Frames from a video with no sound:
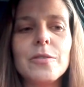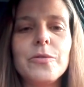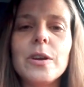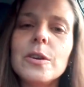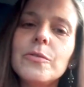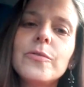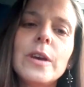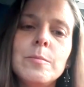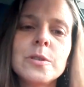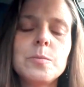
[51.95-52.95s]
a very
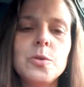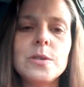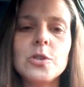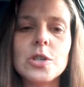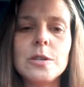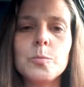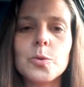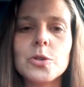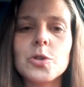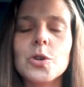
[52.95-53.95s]
famous musician in
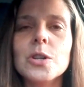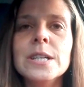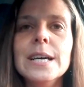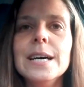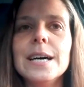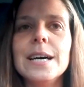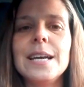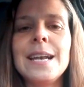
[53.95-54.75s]
portugal uh,